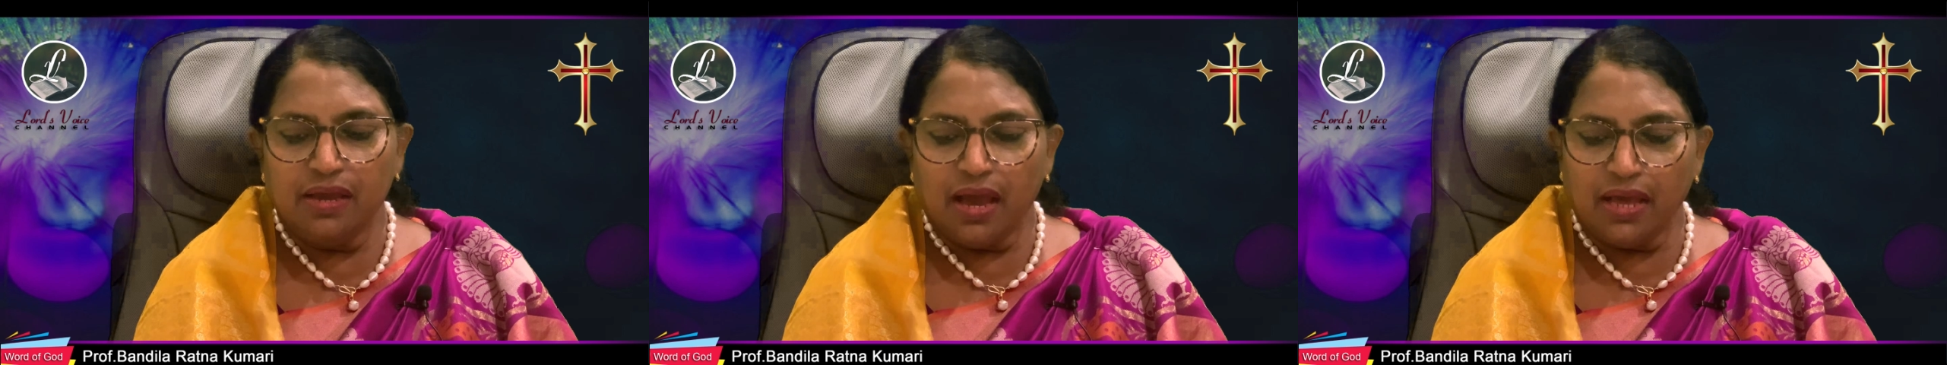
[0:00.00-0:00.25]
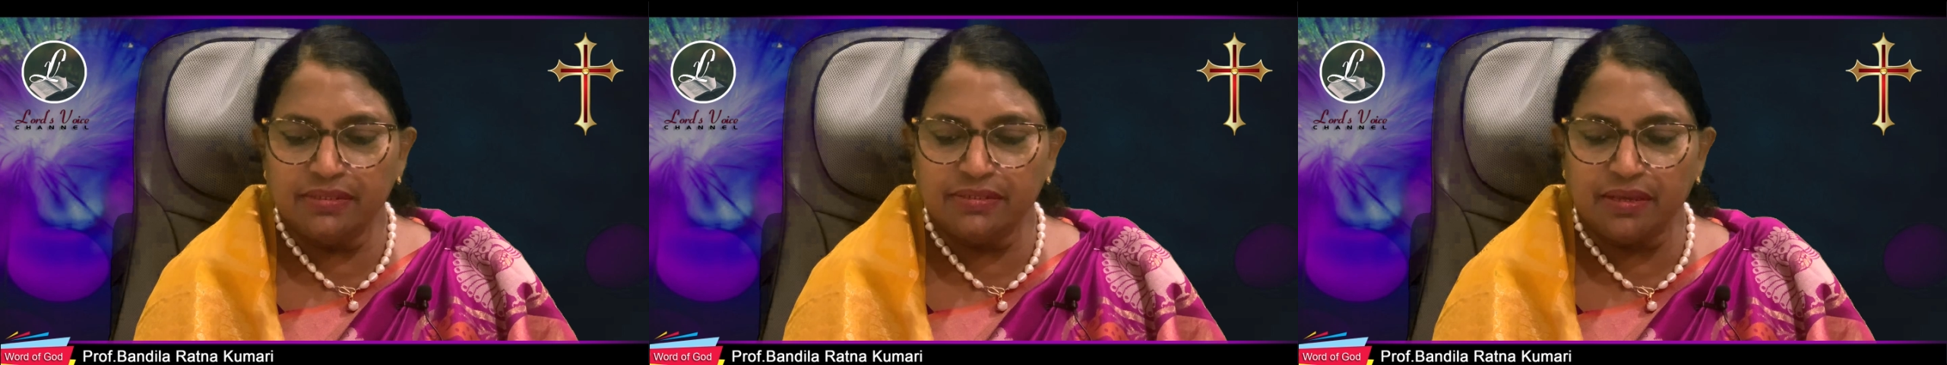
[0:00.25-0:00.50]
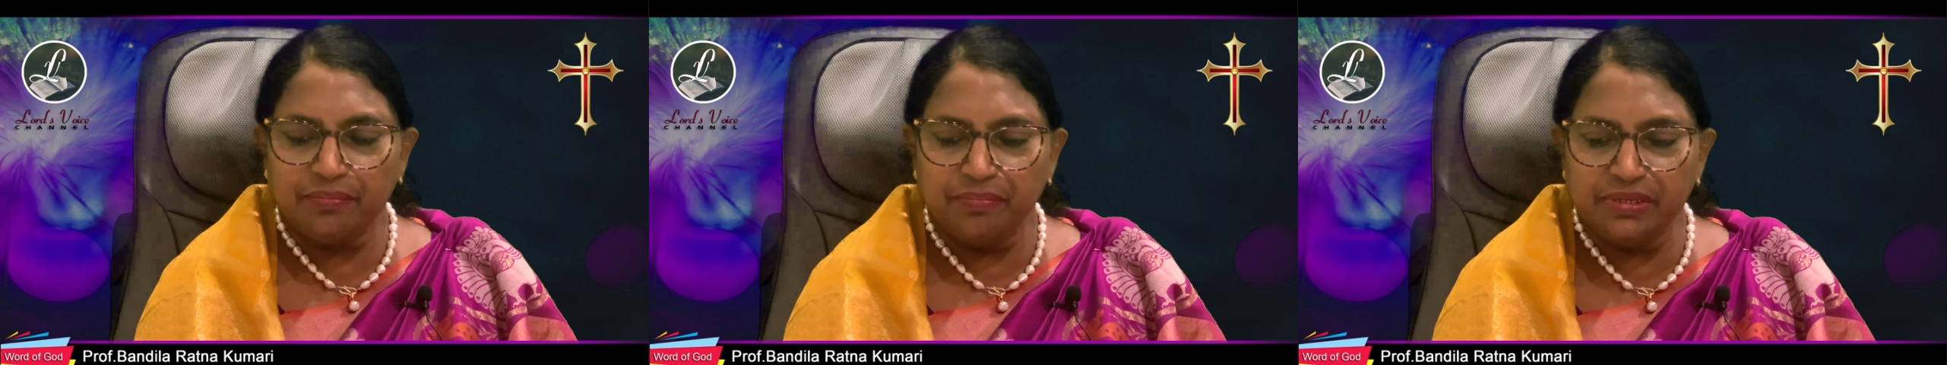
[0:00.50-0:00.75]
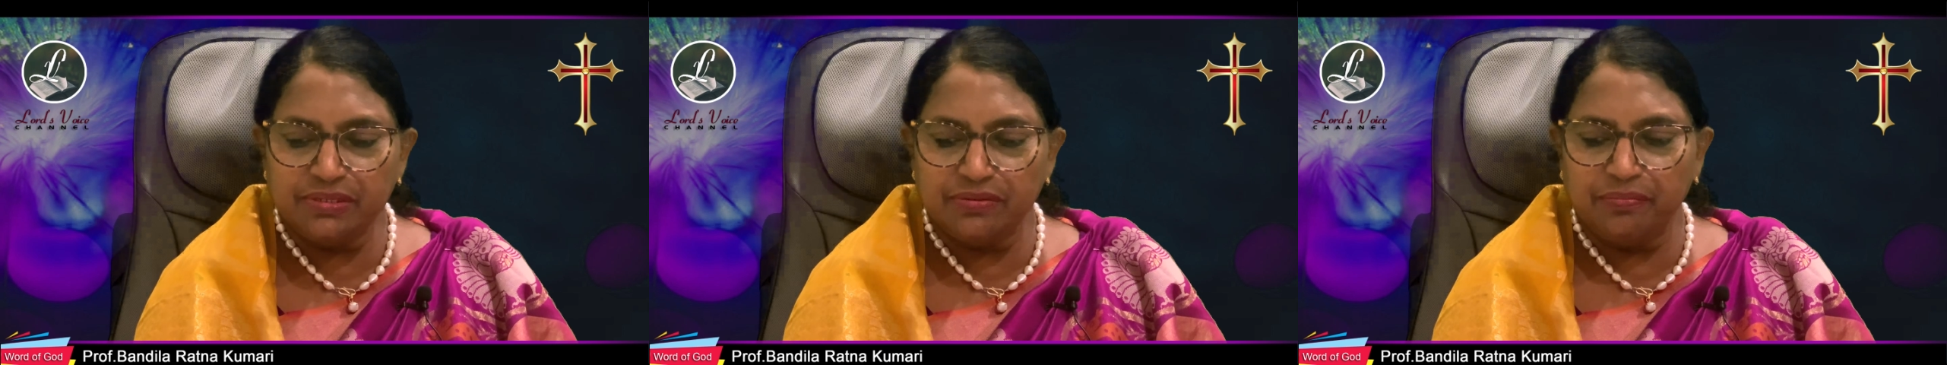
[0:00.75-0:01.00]

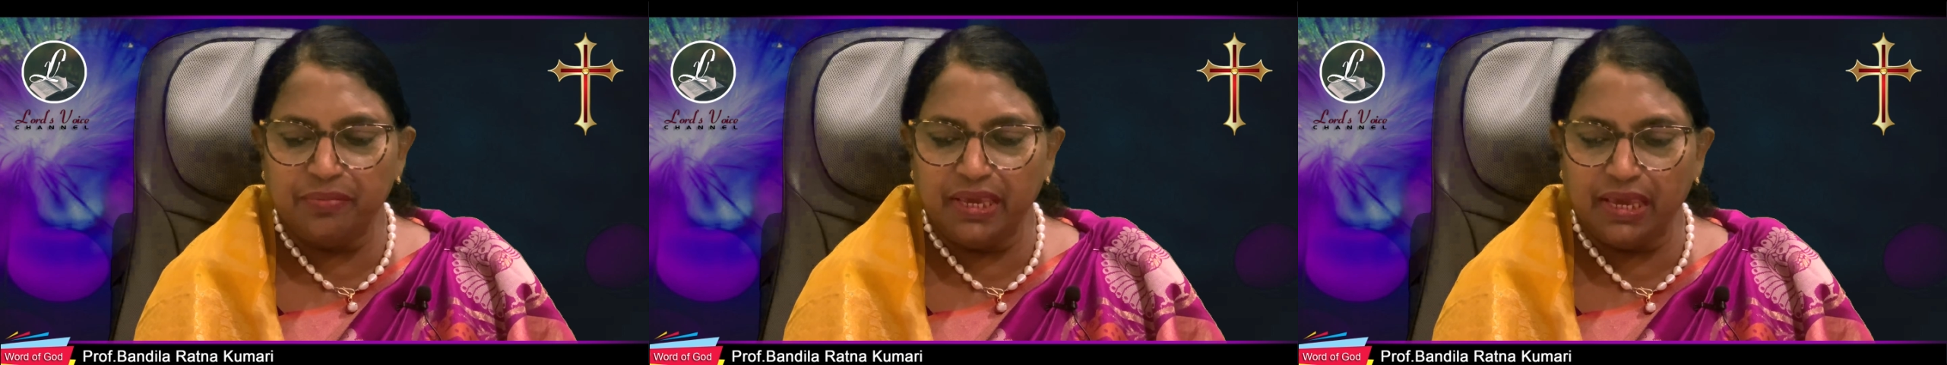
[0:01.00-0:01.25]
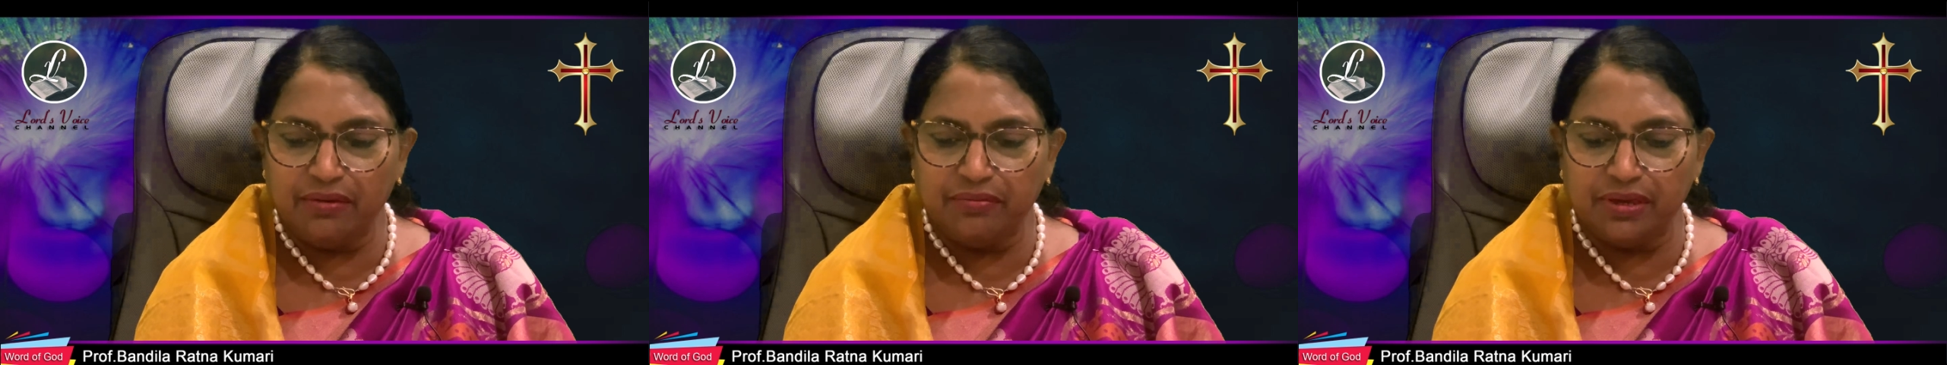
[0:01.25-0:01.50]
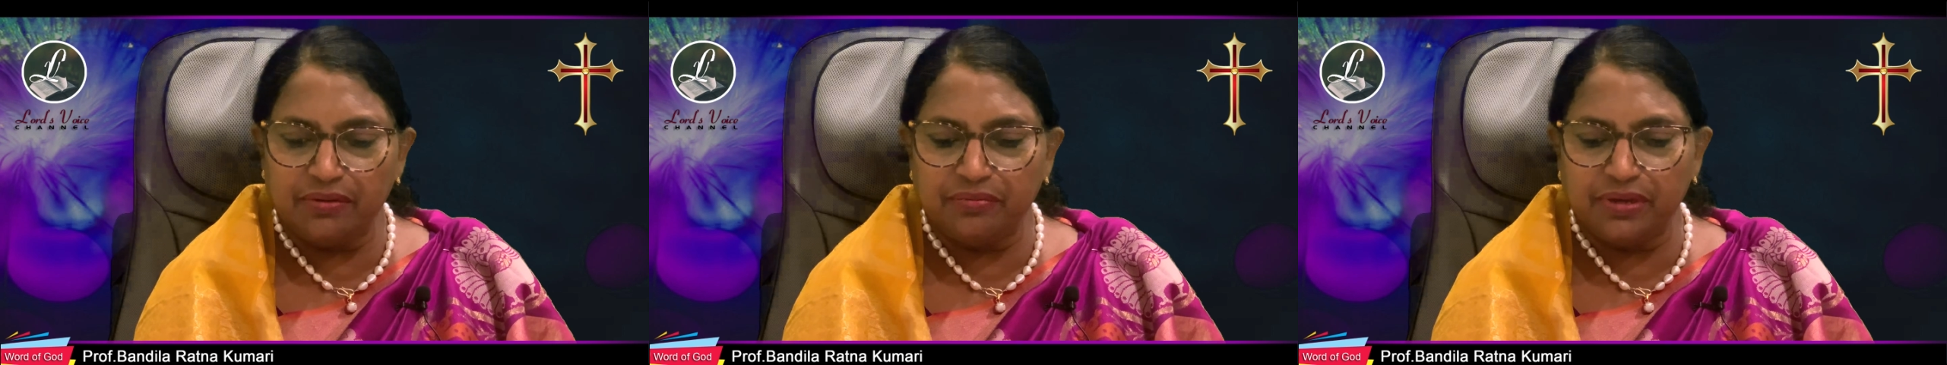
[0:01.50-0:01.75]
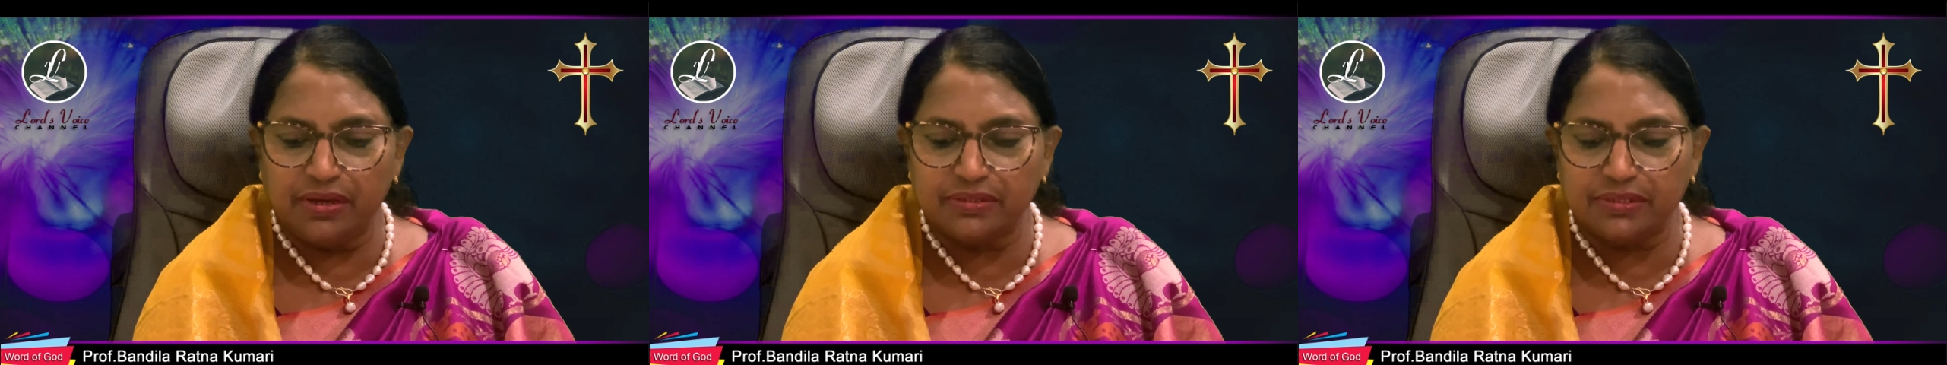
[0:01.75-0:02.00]
unsubmissive behavior
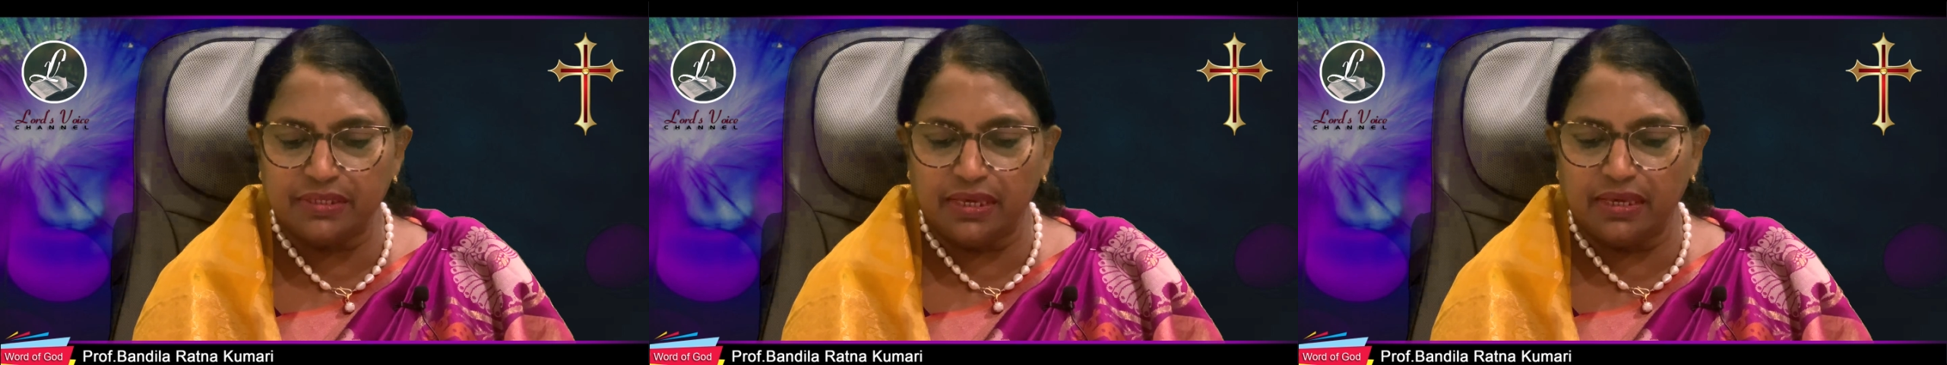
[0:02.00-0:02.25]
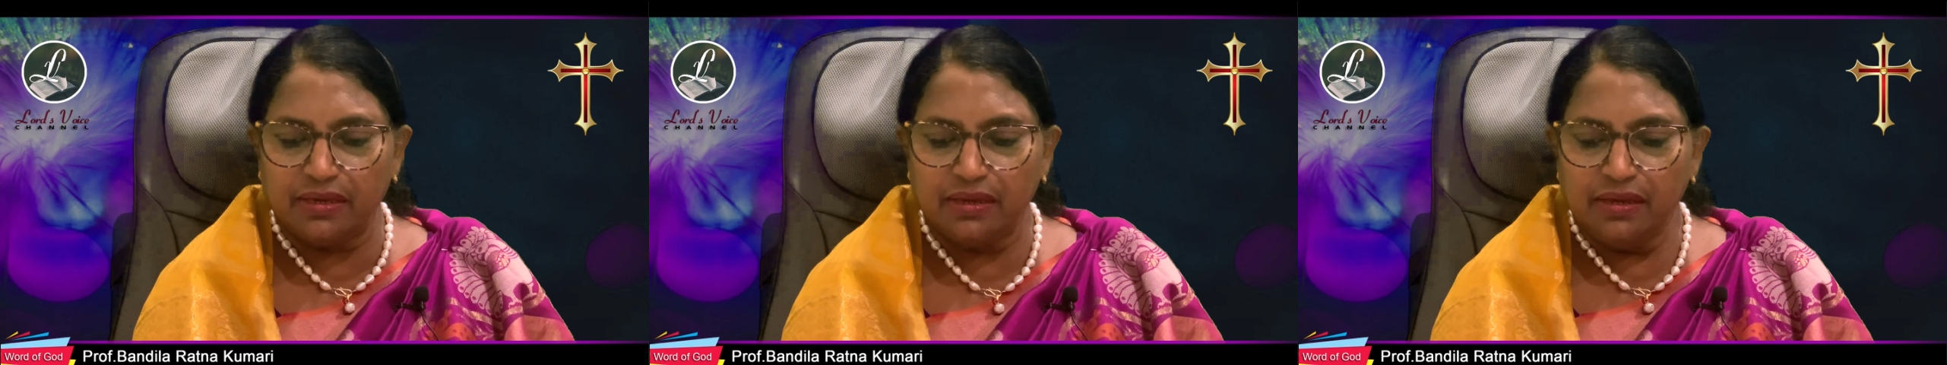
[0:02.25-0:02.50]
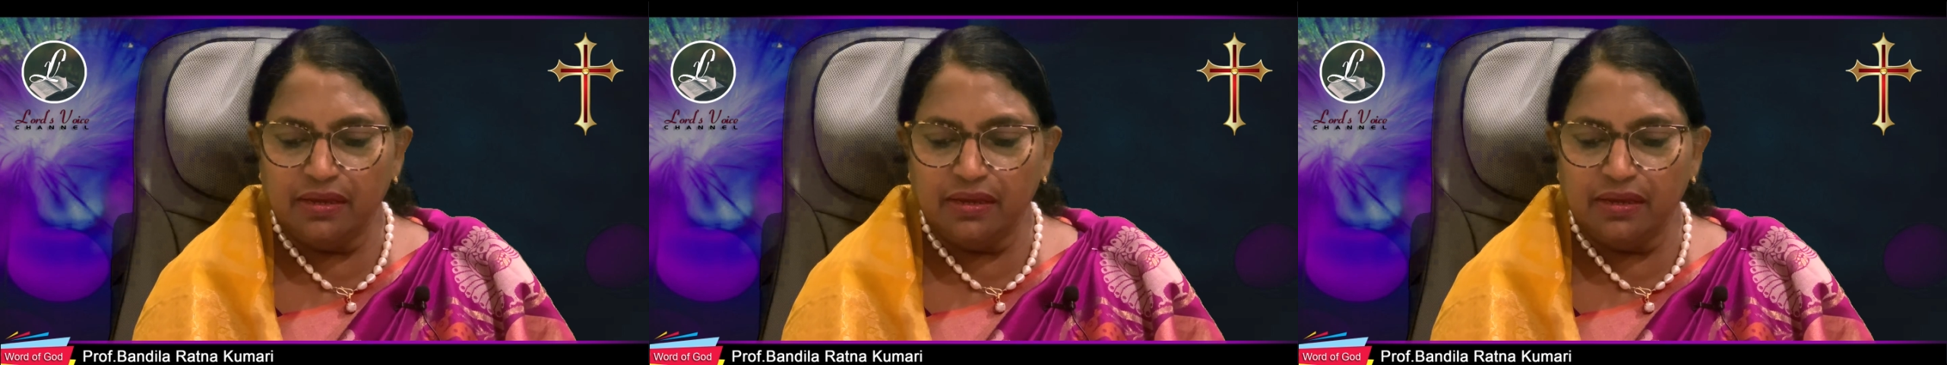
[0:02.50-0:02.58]
we are seeing.